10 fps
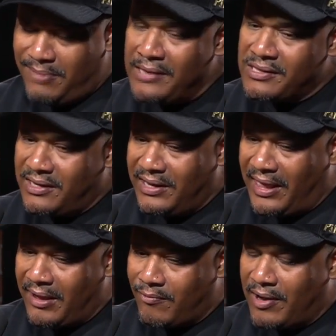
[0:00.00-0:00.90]
basically,
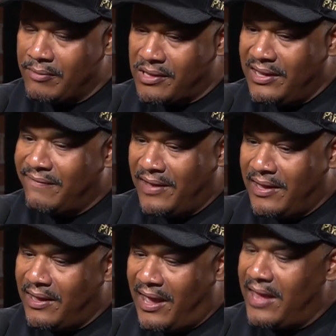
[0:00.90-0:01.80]
like, when I was
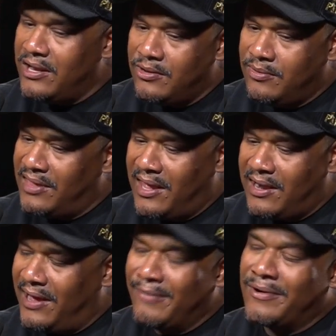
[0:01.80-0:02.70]
leaving, I knew
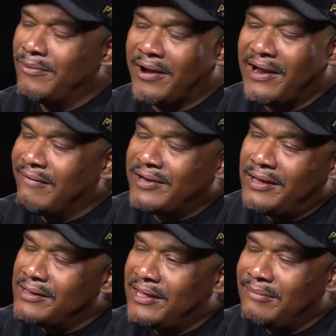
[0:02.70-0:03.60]
that I didn't want to work in
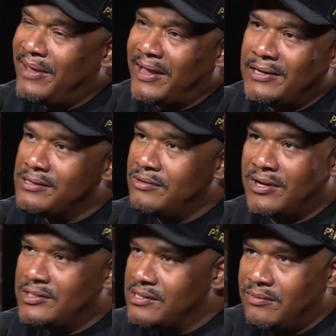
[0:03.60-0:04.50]
advertising getting back. I just knew
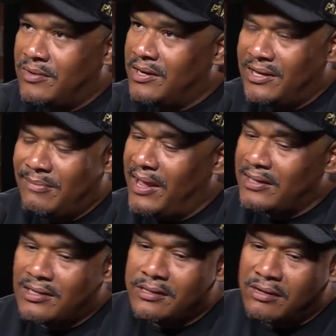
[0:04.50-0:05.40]
I just didn't want to get back
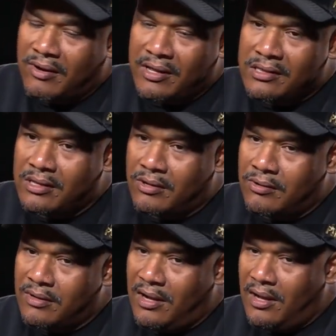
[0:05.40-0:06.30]
into the circus.
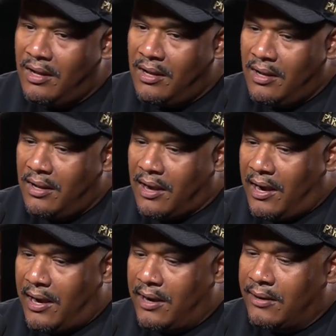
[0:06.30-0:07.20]
So,
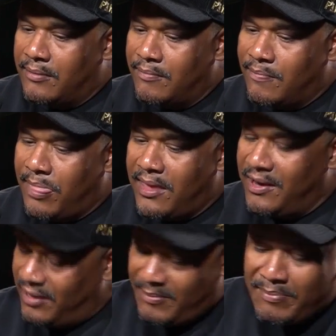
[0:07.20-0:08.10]

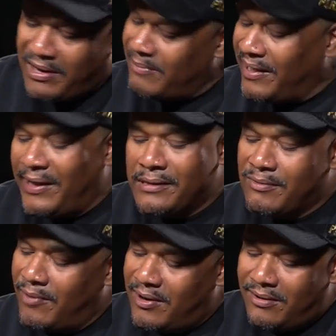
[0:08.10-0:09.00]
you know, let me pull out my
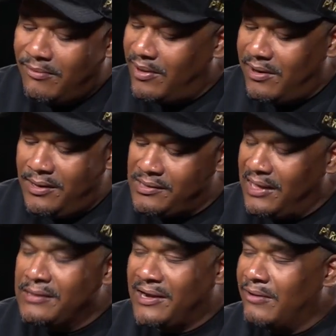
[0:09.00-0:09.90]
list. What are these
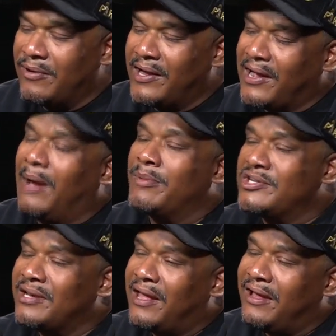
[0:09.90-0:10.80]
things that I want to
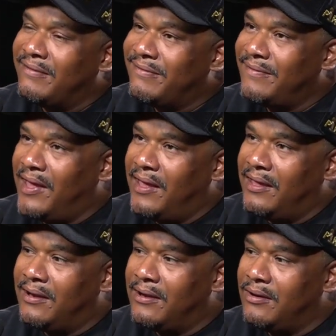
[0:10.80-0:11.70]
accomplish in life?
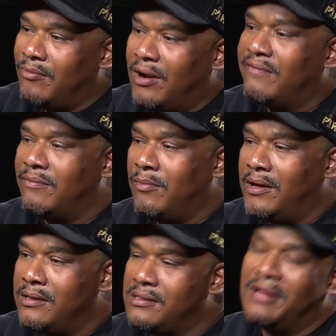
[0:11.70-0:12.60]
And one of them
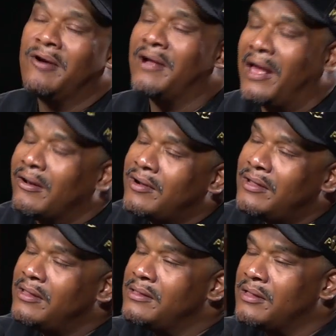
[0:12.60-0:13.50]
was an art gallery.
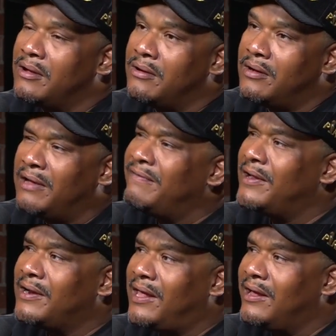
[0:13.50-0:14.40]
So I
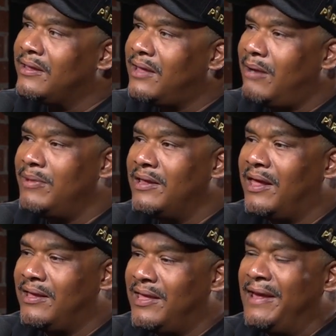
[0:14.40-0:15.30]
figured, like, that'd be
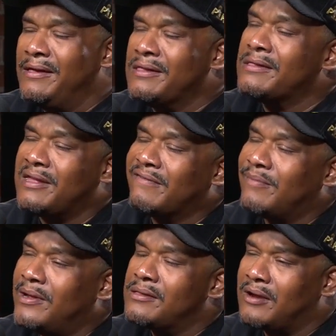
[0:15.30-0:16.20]
like the easiest thing
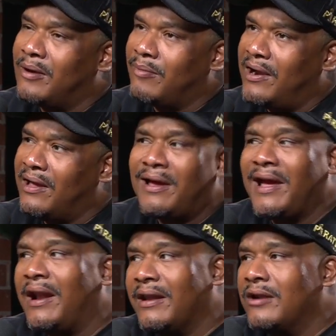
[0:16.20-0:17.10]
for me to start up right now.
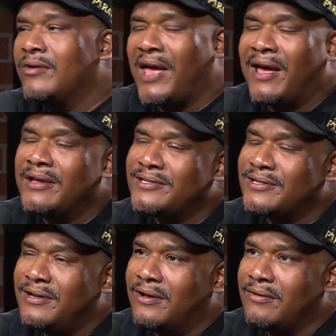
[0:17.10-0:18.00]
I got a little
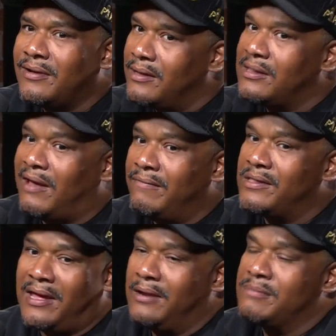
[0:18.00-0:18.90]
cash, you know, because
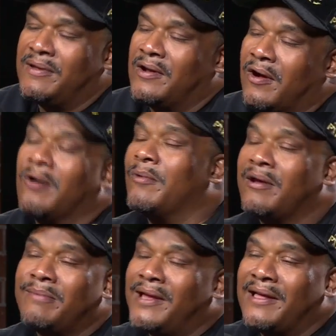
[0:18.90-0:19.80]
obviously I didn't spend on
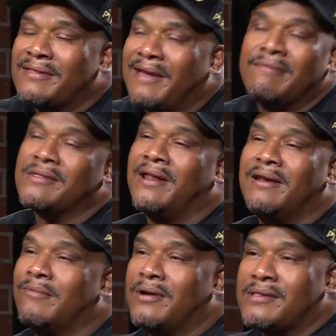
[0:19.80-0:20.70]
artwork because obviously they
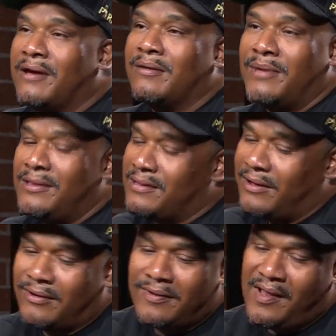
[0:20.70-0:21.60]
didn't want to sell to me.
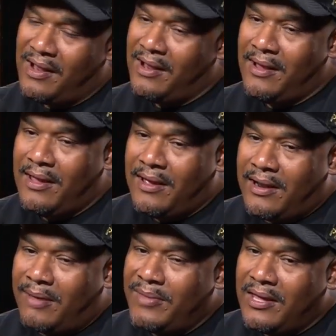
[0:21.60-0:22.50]
So
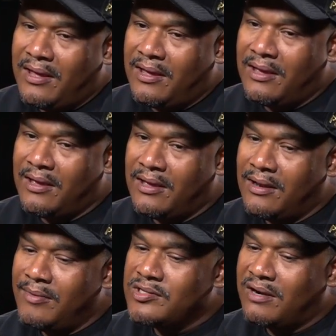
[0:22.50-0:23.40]
let me
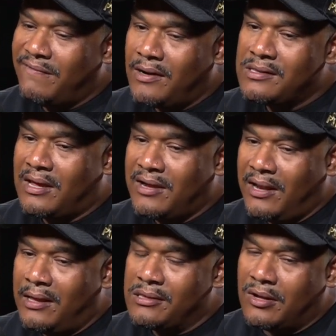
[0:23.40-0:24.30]
try to figure this out
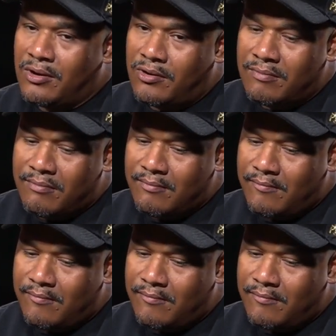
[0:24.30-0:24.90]
in LA. So